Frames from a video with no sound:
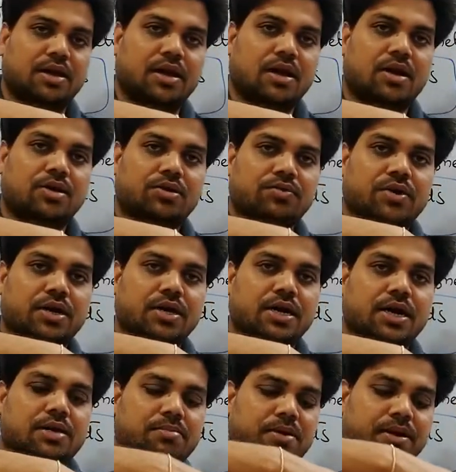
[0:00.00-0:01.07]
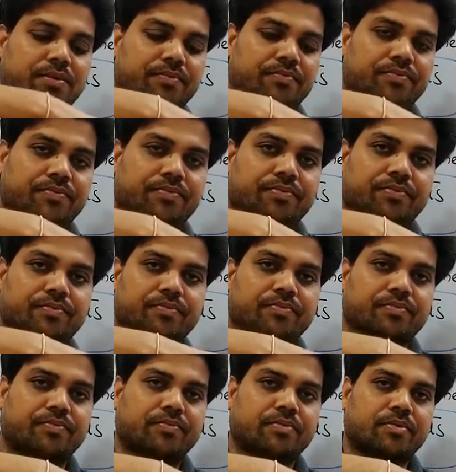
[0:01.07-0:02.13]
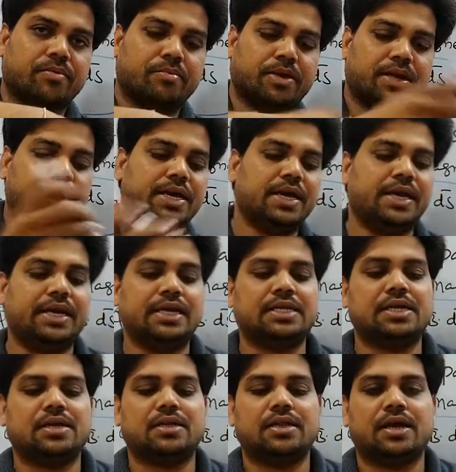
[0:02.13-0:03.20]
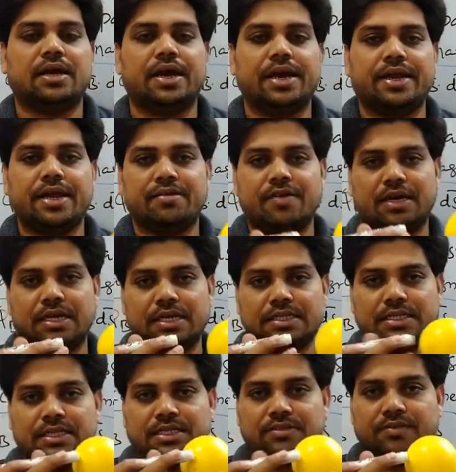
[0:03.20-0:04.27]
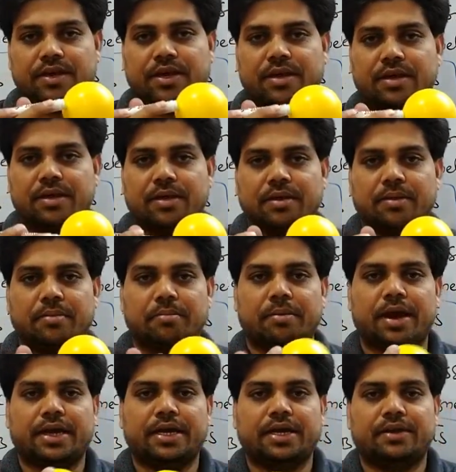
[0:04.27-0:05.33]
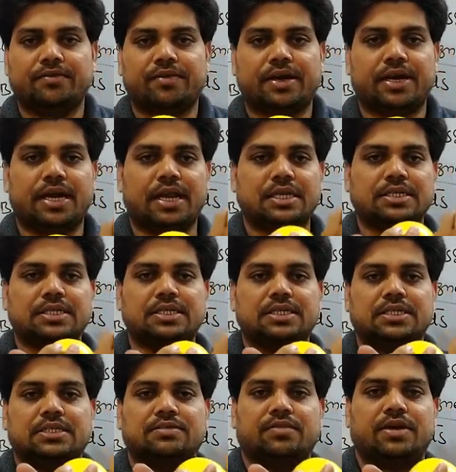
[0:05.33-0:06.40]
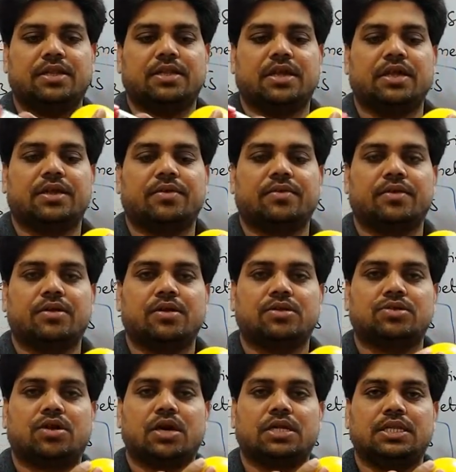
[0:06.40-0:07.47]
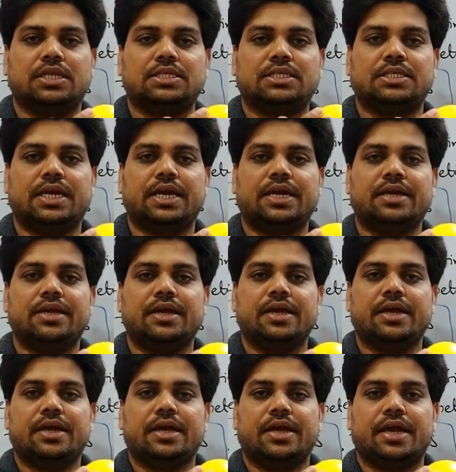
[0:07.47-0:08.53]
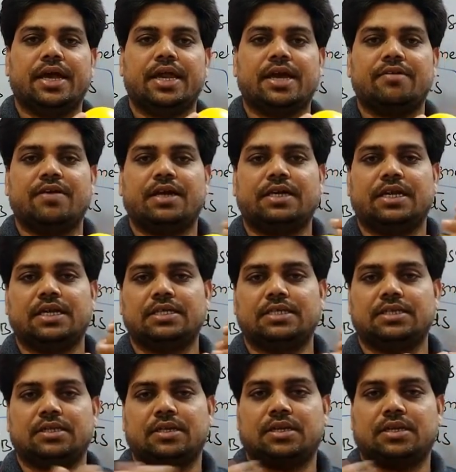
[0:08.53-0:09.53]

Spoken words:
outward normal. But here it is the area vector is this way. Magnetic field direction is this way. So on this side, area vector is